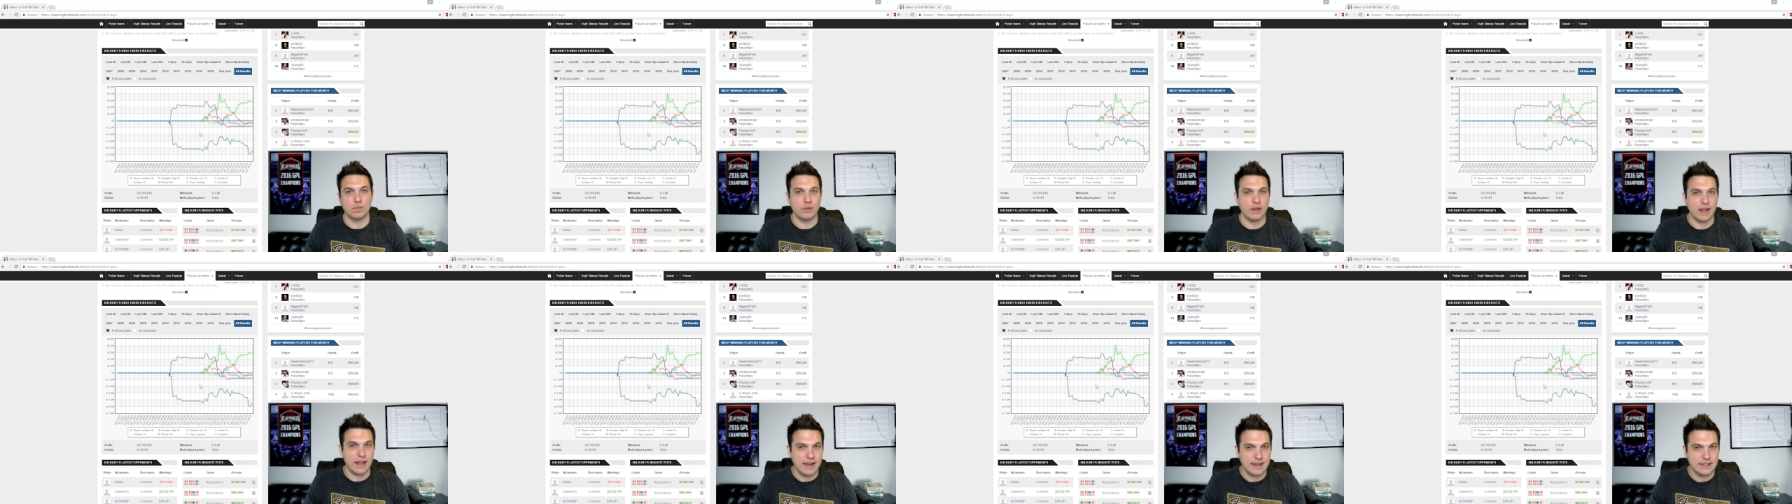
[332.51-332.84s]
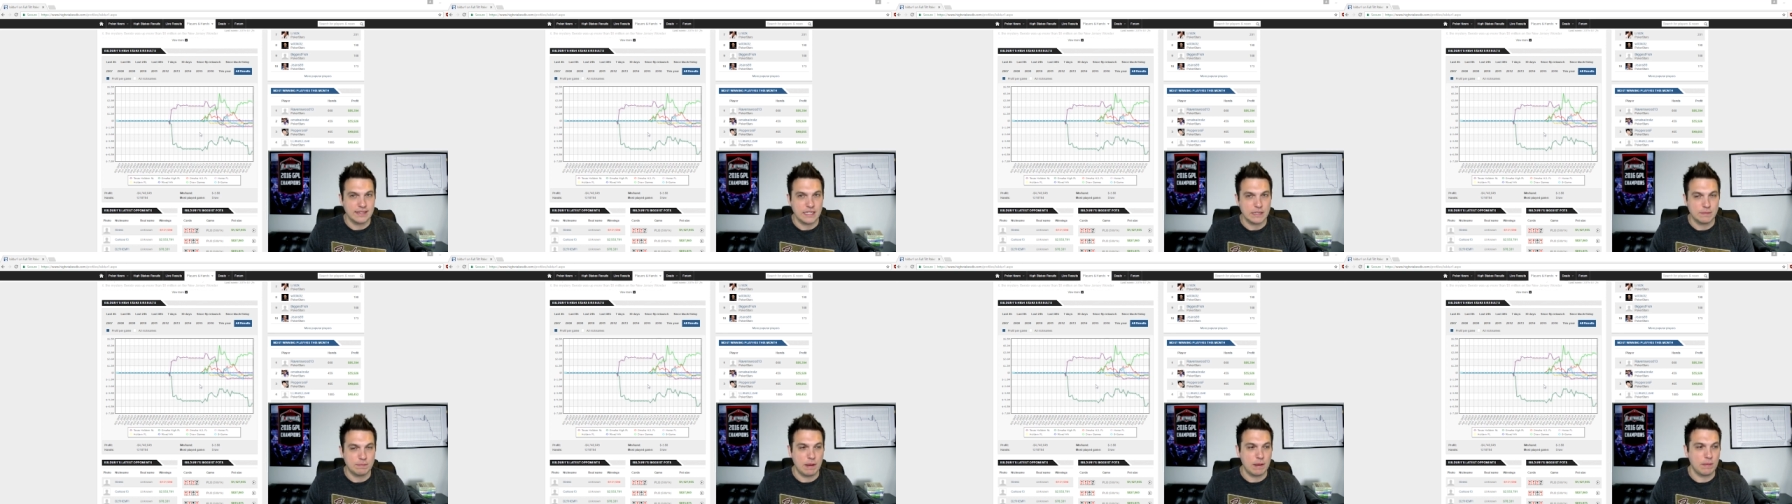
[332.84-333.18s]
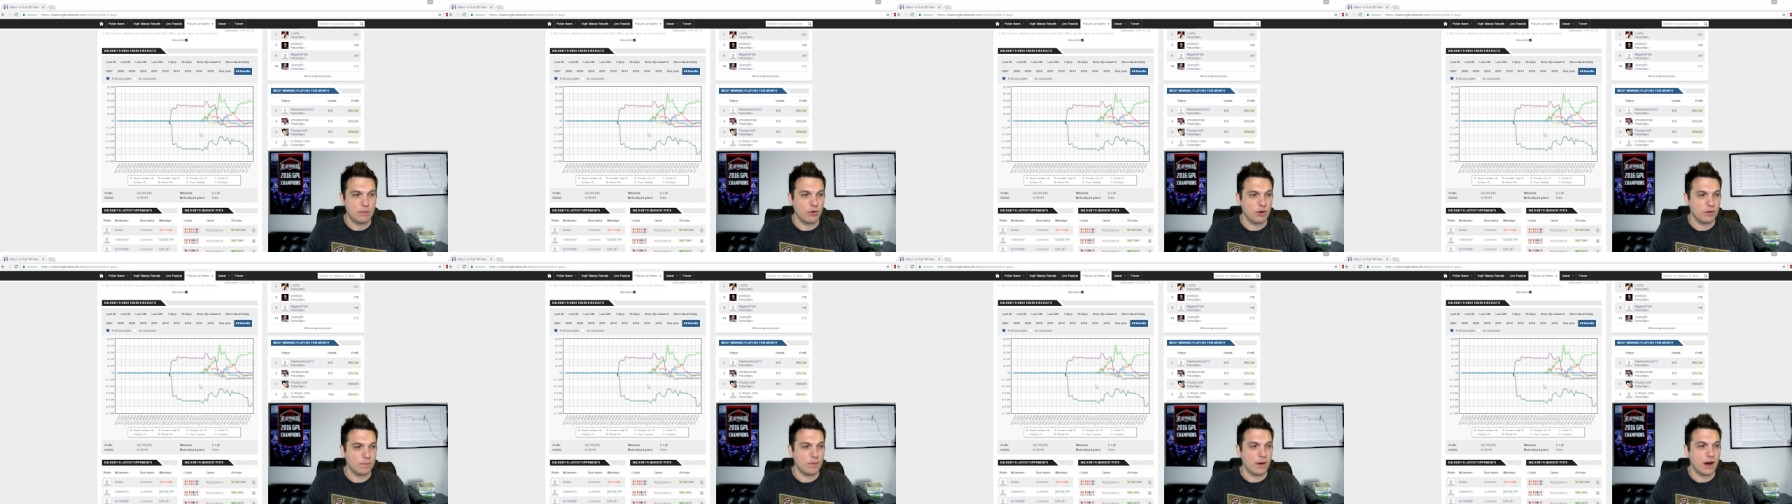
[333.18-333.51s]
plays these
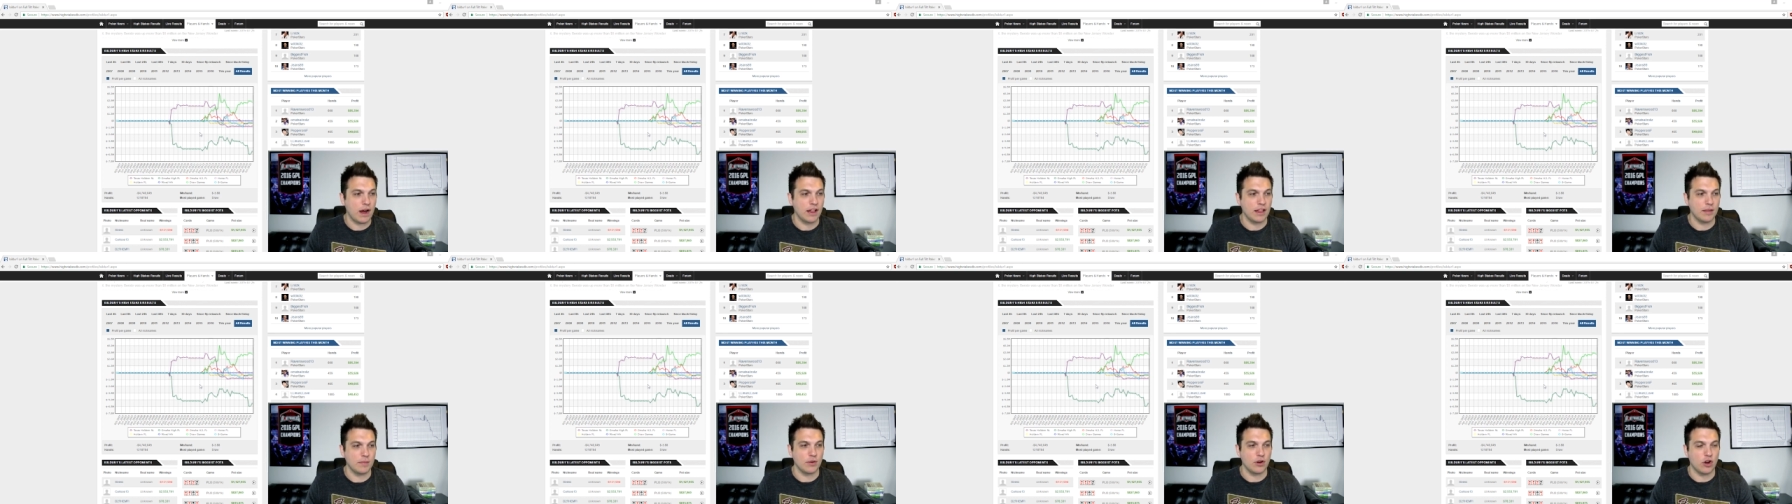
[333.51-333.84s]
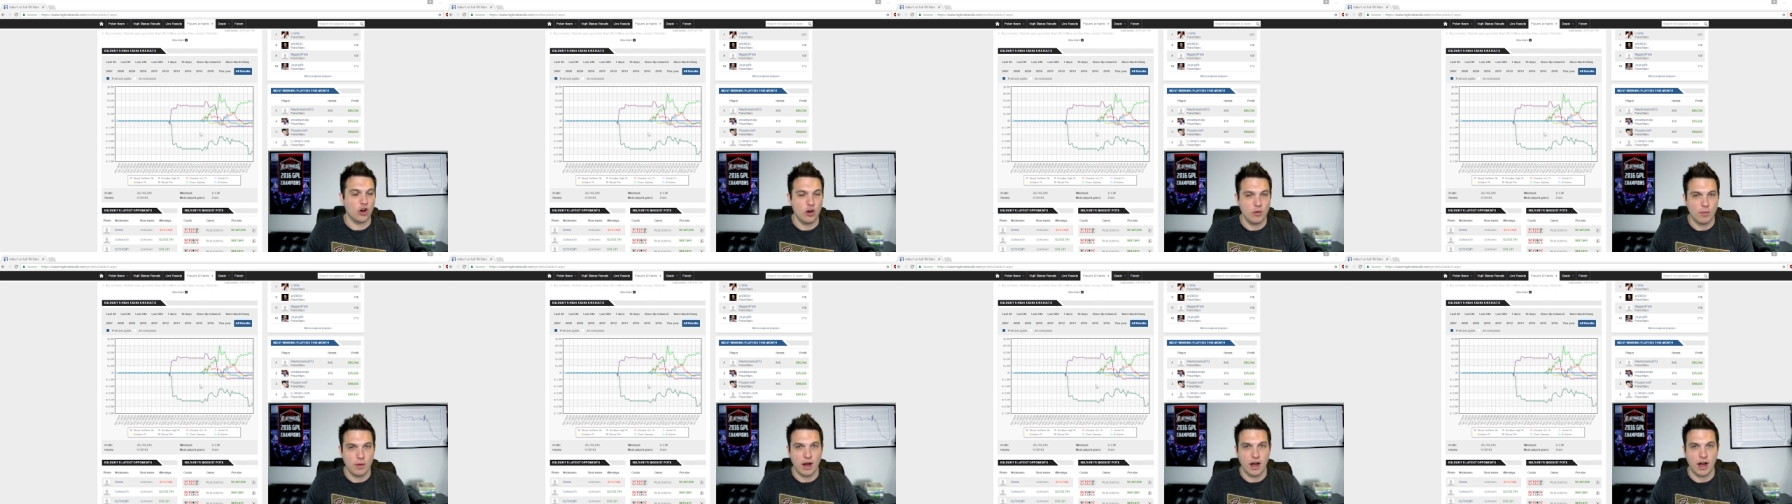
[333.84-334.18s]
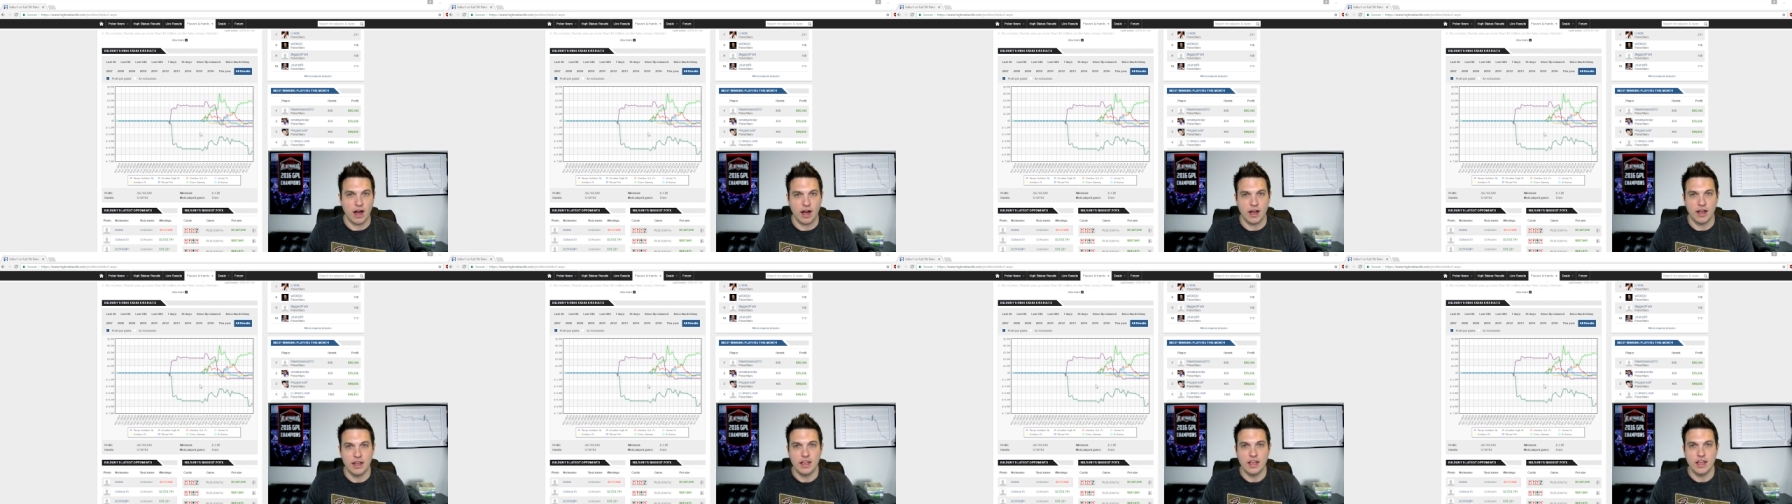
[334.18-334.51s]
people on pot limit
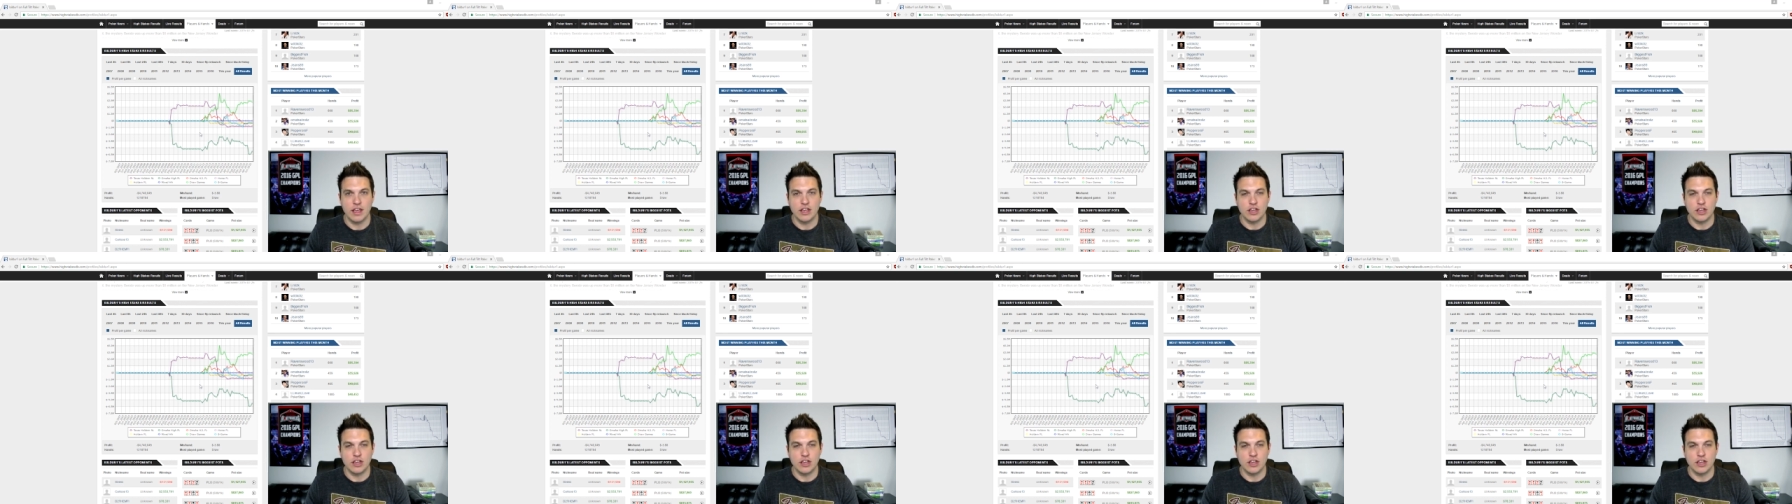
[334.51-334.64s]
Omaha,